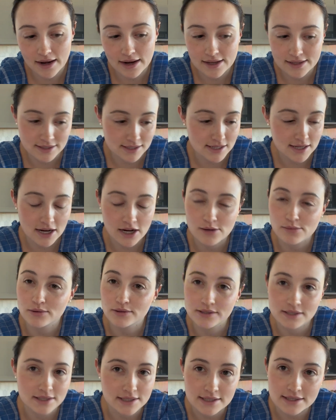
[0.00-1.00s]
it's a terrible
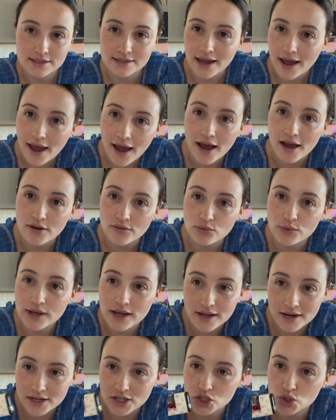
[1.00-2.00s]
disease to have. We
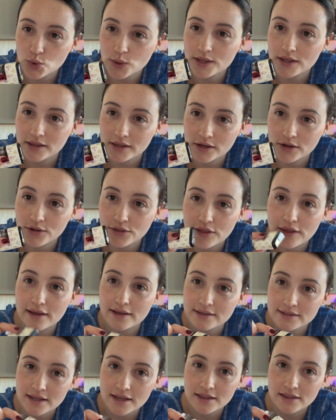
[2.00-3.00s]
gotta enjoy the little
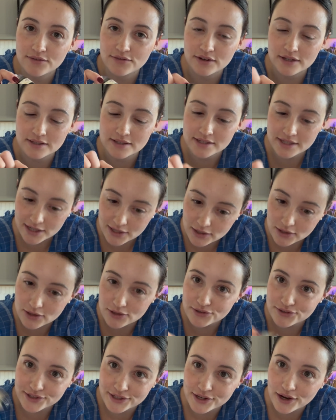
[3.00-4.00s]
things like the fun
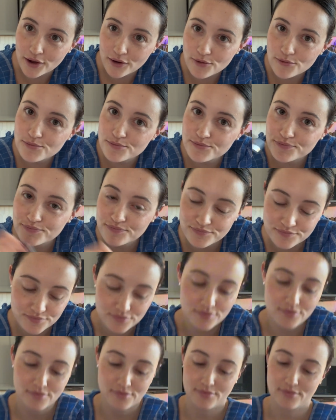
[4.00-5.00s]
stickers, you know?
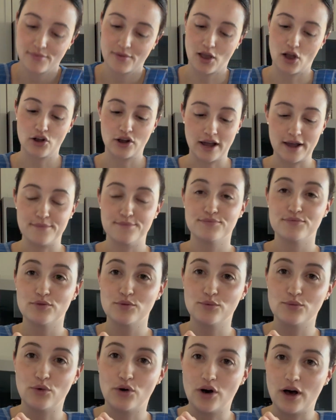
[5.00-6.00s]
Okay,
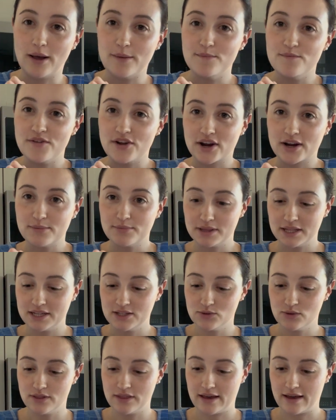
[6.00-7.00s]
well, I'm very
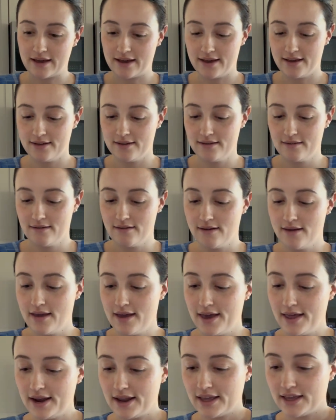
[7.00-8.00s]
pleased with that.
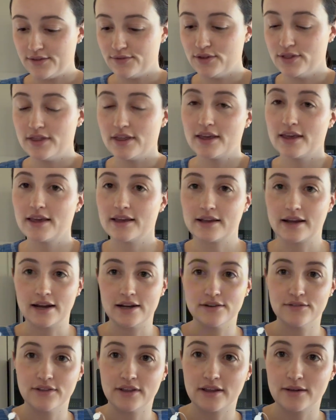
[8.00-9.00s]
And I even think it kind
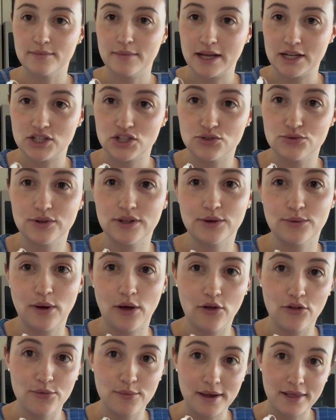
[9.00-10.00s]
of like matches really
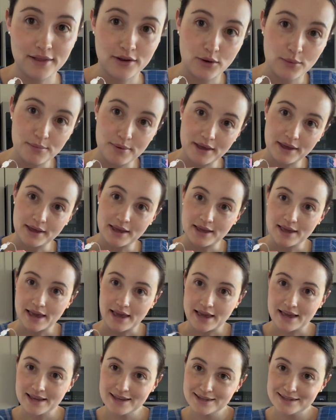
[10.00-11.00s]
well with my little pink
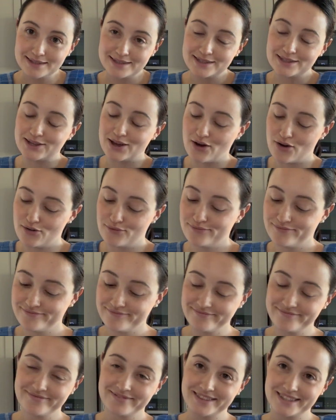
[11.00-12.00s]
case, so
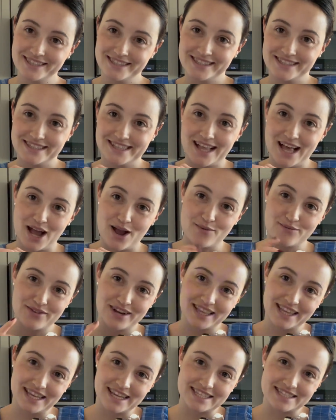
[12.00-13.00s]
I'm
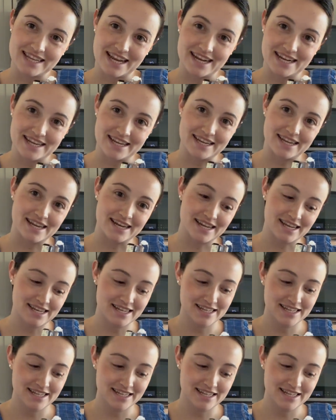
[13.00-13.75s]
really excited.